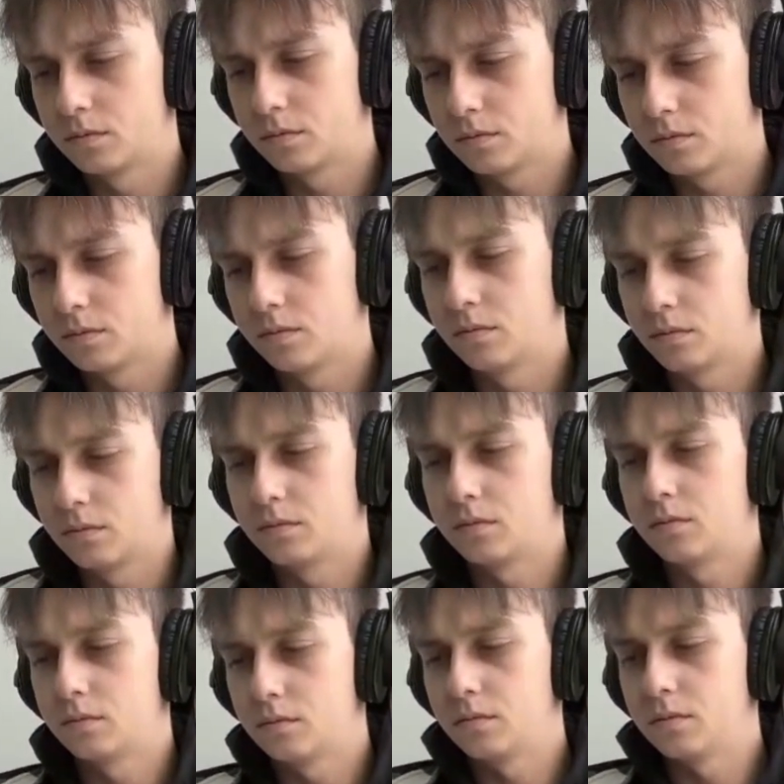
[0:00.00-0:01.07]

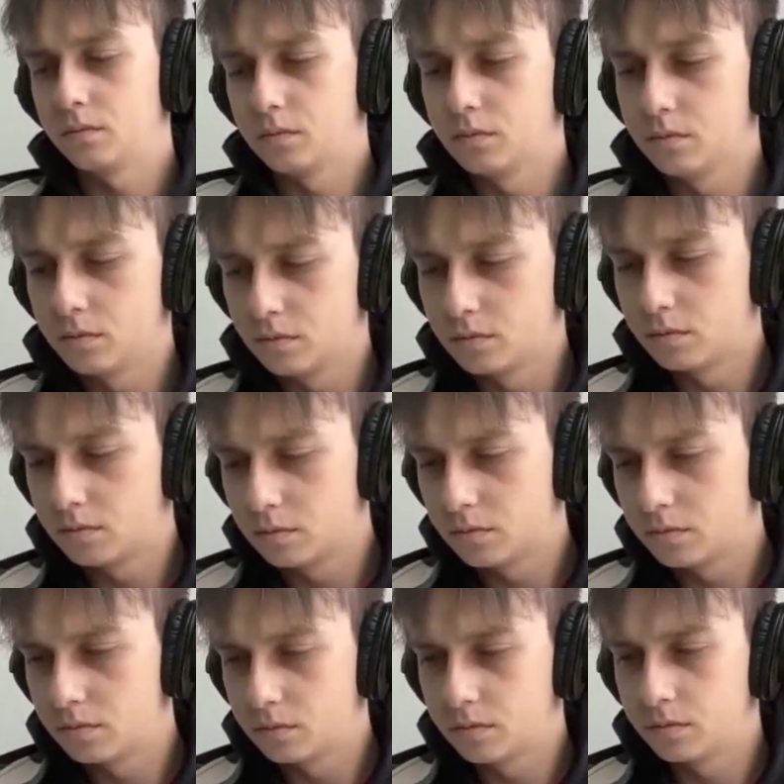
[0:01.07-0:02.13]

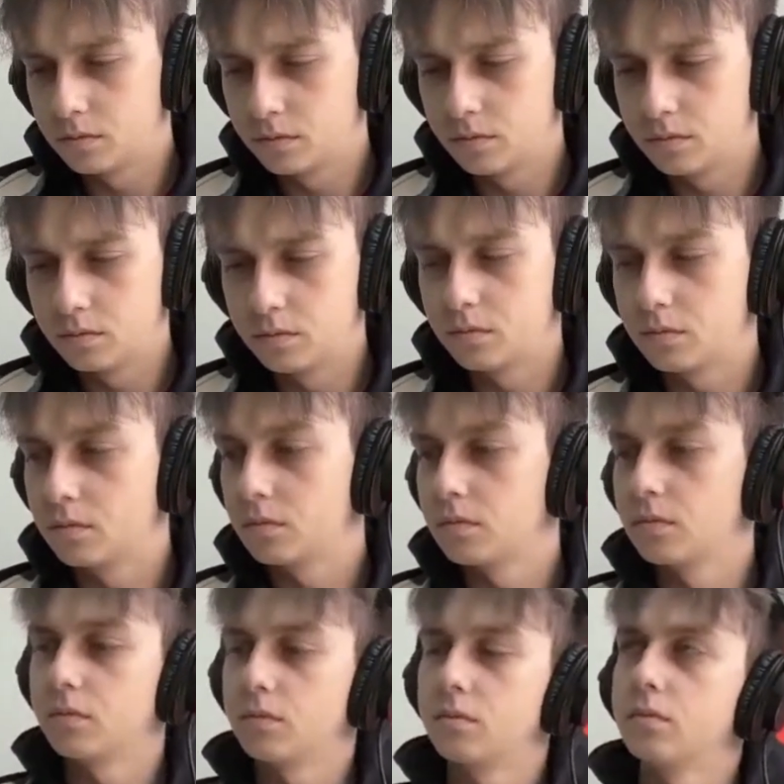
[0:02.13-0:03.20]

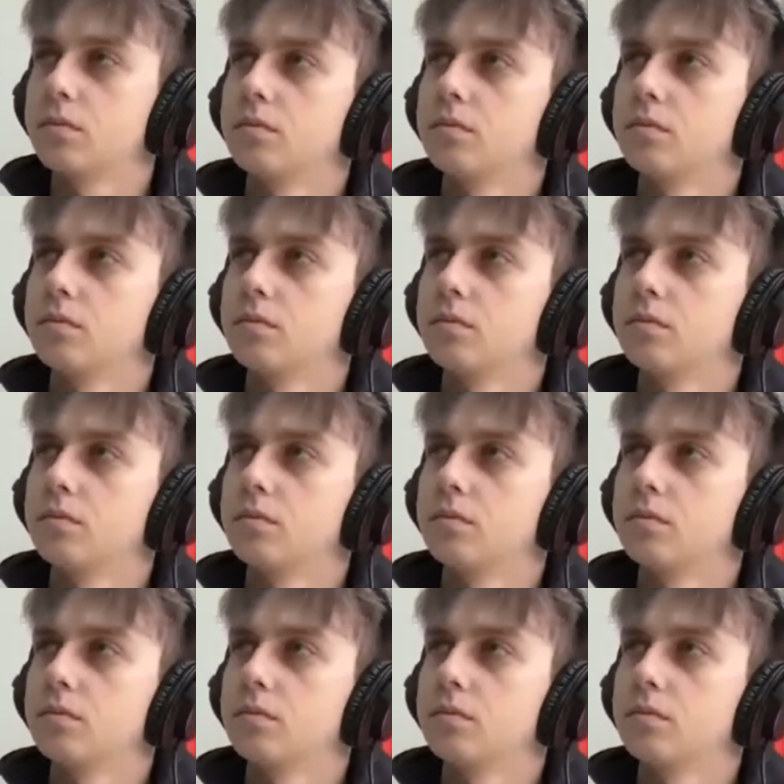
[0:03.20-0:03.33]
The person shown says nothing.